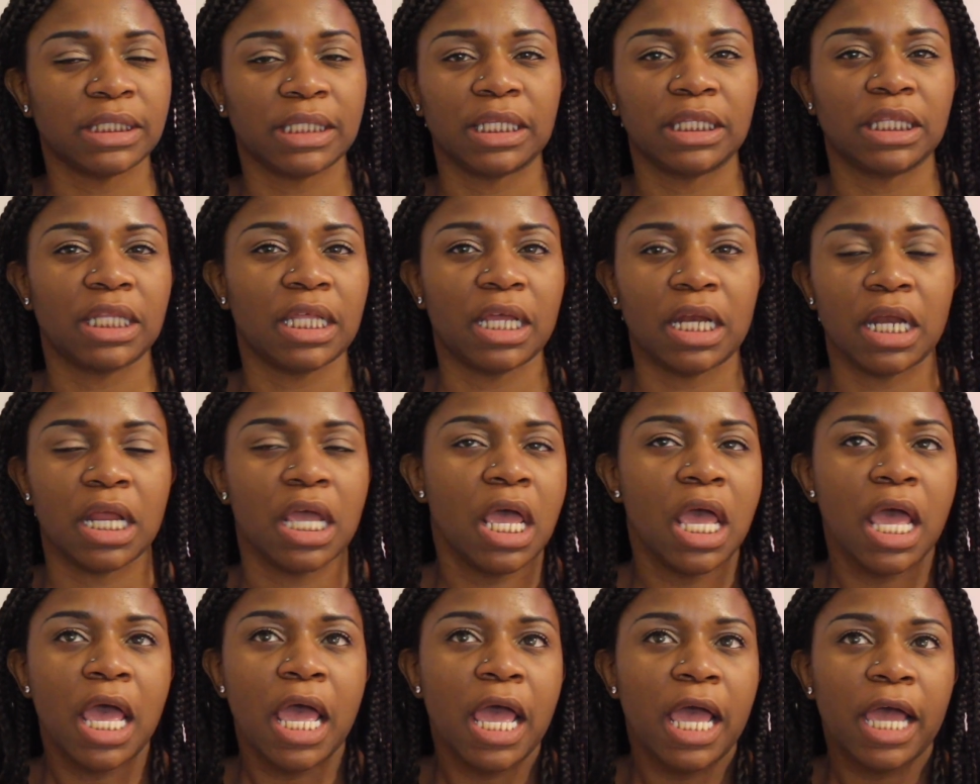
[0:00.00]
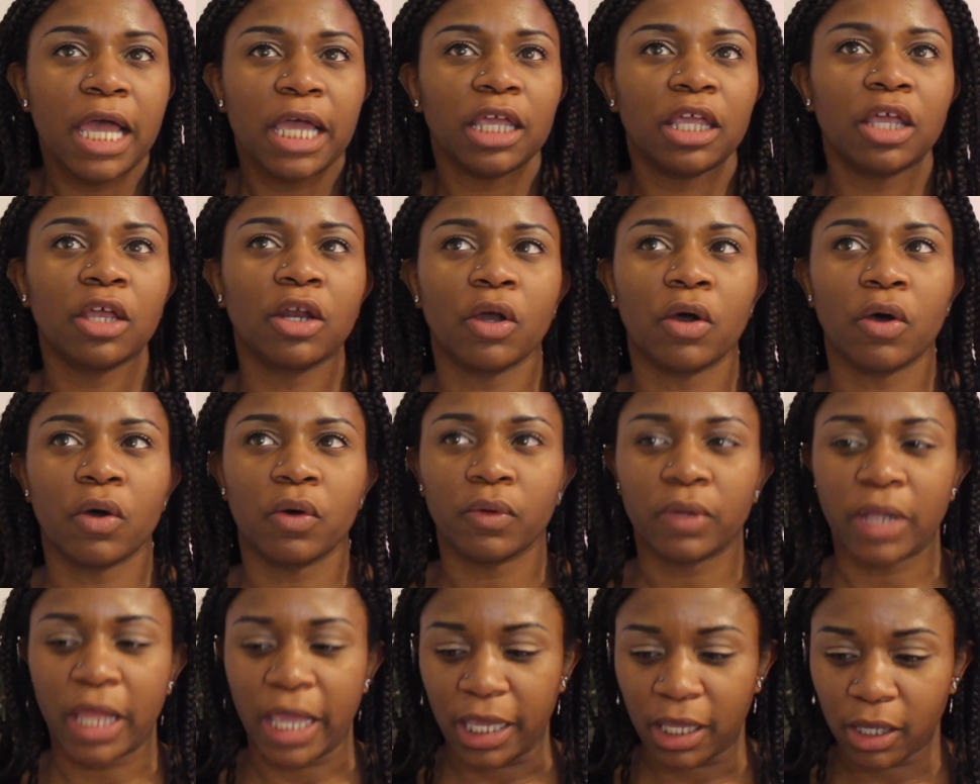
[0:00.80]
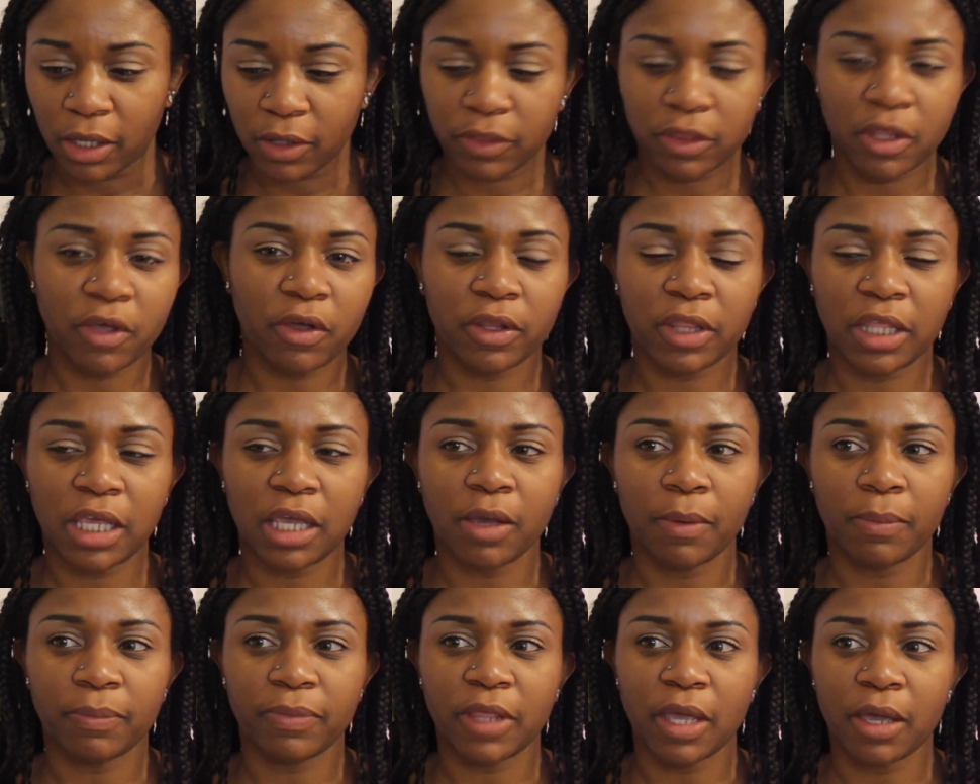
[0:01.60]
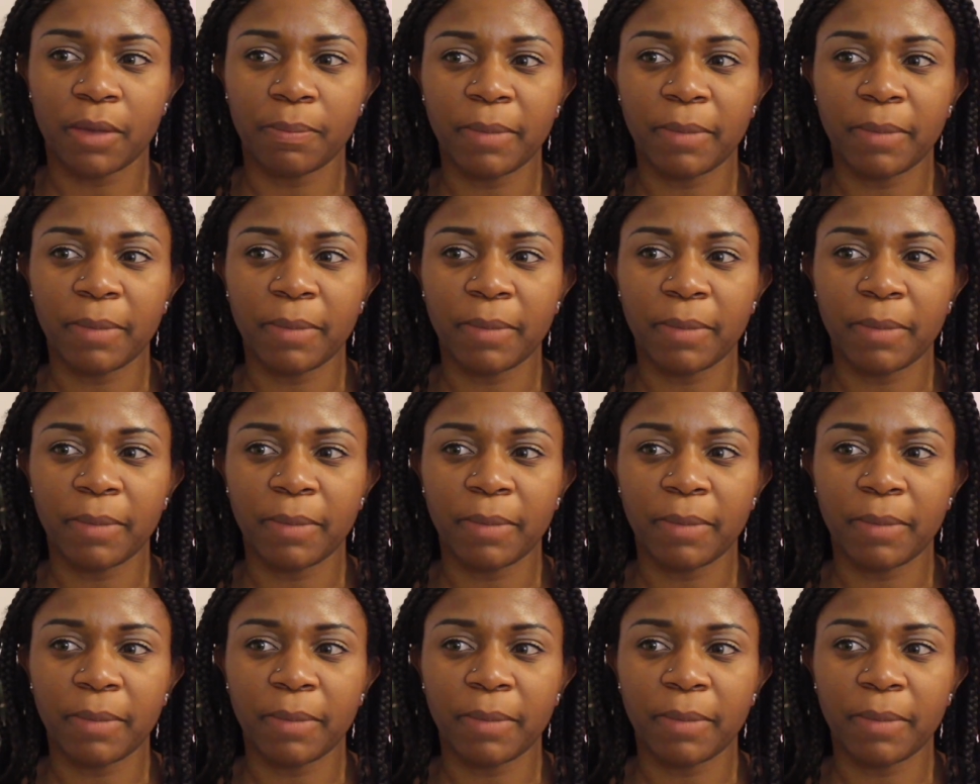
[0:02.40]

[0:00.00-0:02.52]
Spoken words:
And then, you know, like the